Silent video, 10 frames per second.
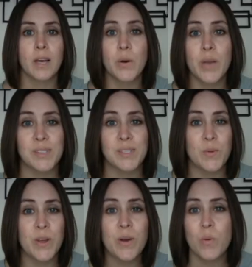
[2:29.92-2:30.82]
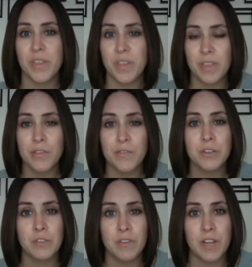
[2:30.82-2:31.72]
Okay, so we are within the
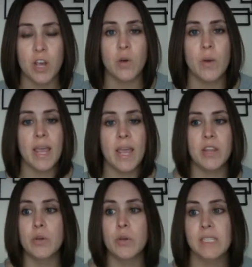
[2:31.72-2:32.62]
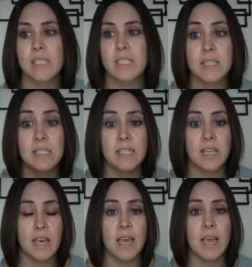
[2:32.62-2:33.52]
first video and you can see this is
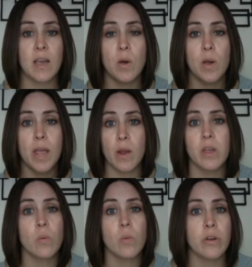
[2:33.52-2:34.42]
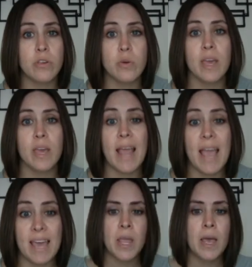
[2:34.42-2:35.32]
the area where you can
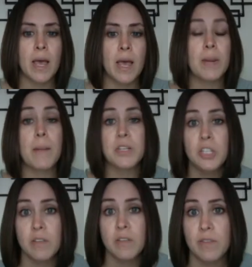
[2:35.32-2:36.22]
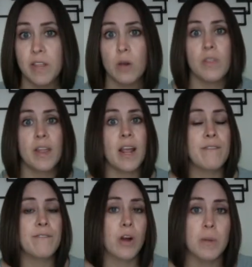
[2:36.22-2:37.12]
edit. Um, but I mentioned in the video that I
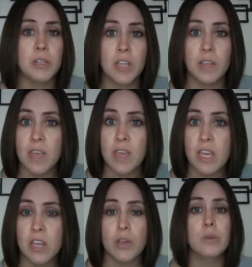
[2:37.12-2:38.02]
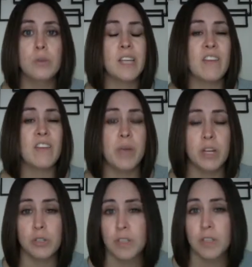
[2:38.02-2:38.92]
have verbiage that they can use. I have pictures